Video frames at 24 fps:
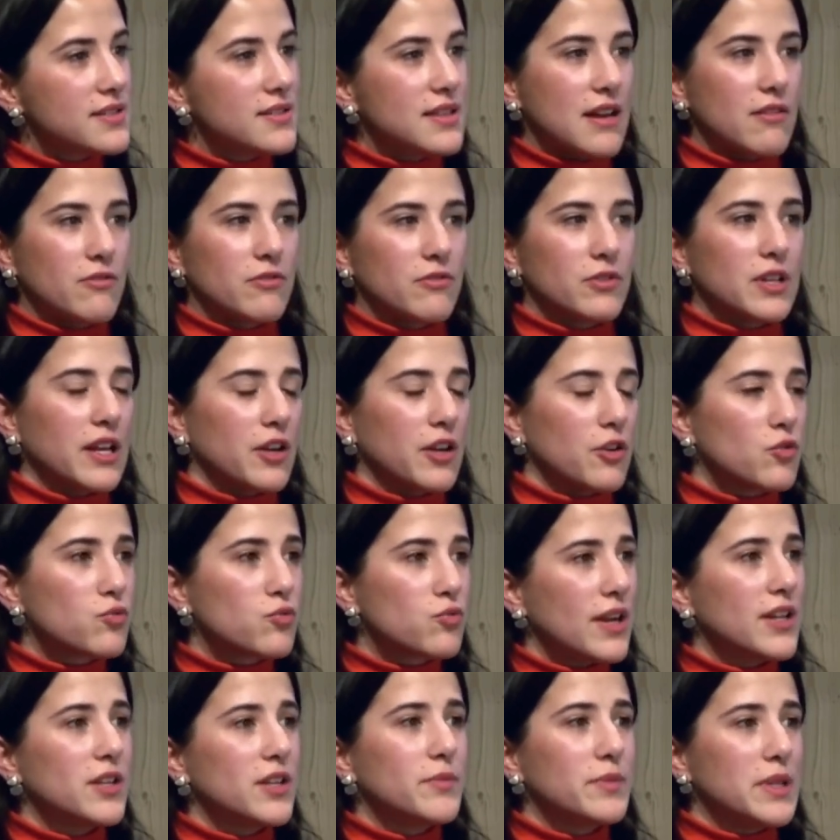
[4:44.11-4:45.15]
They're
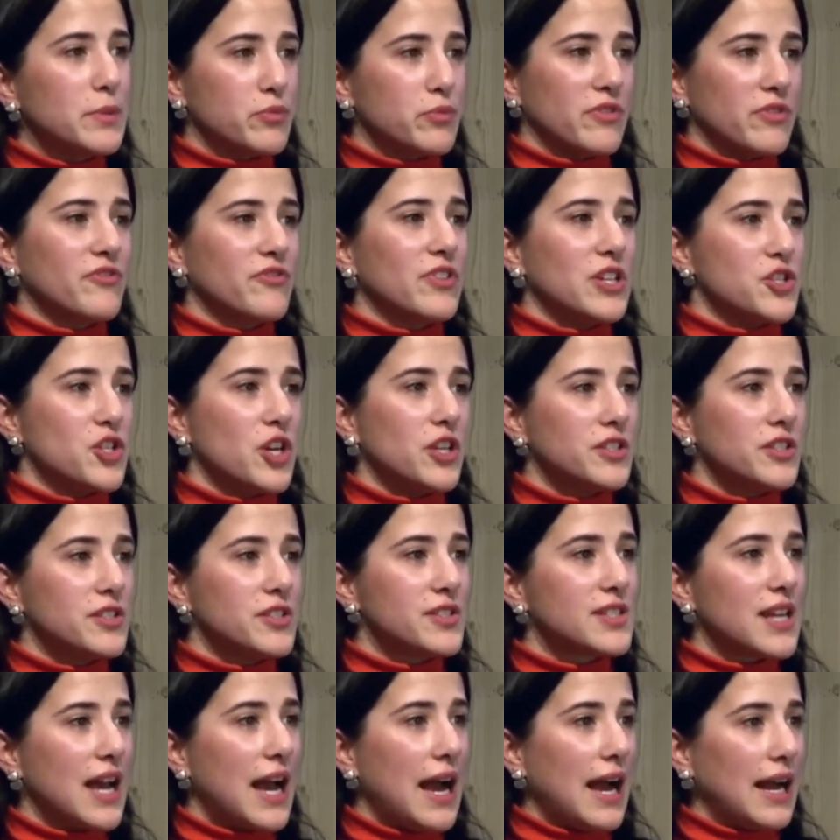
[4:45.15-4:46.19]
incredibly
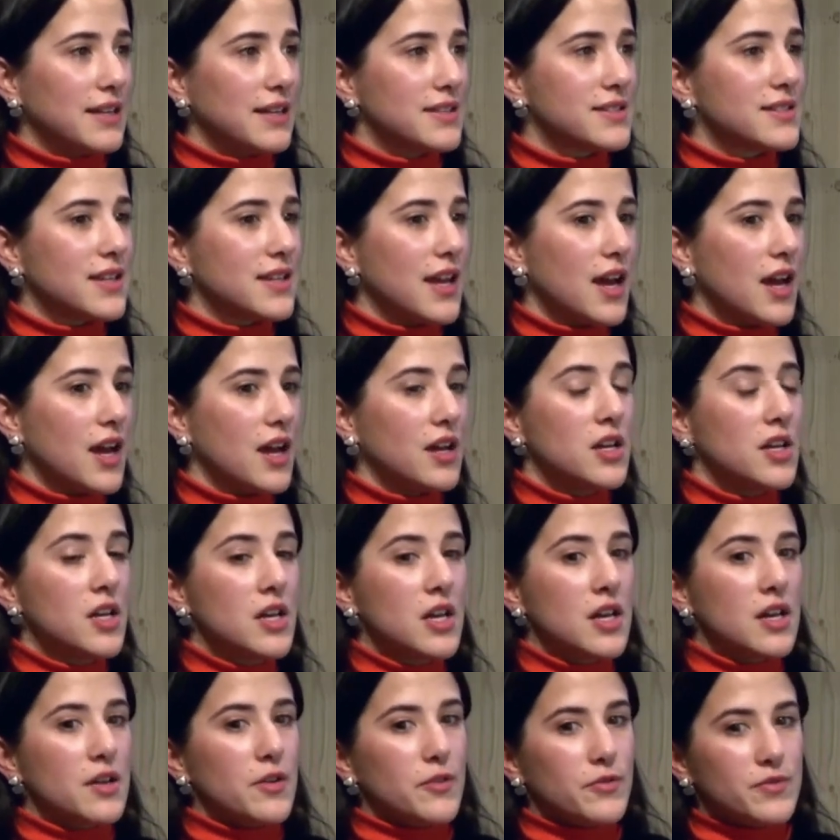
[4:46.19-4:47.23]
proficient at
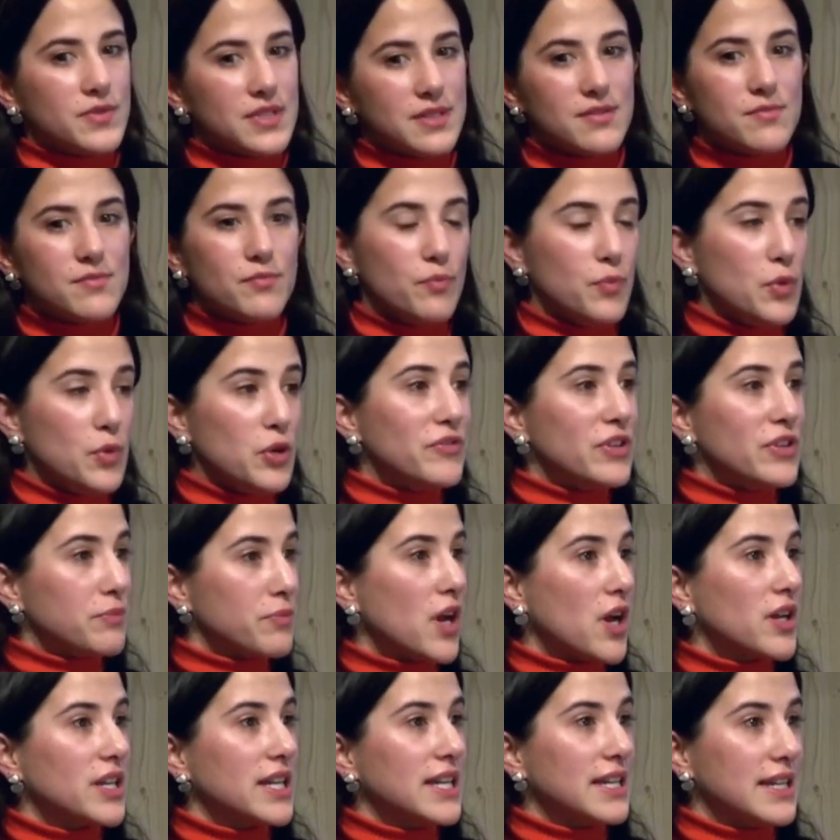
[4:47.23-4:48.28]
moving
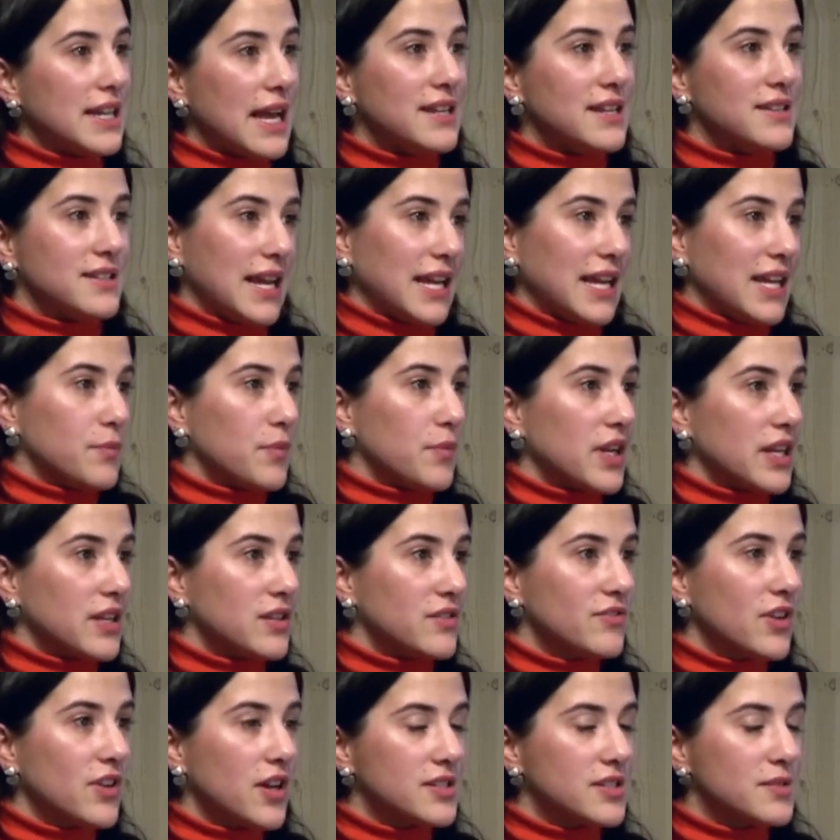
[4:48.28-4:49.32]
money and taking money in
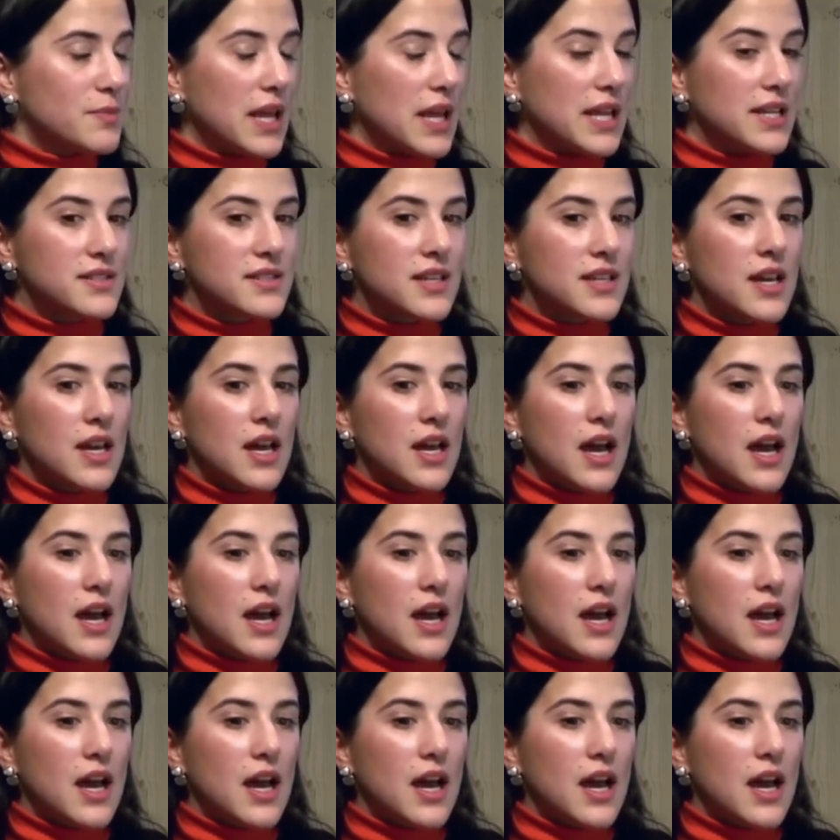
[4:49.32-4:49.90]
the first place.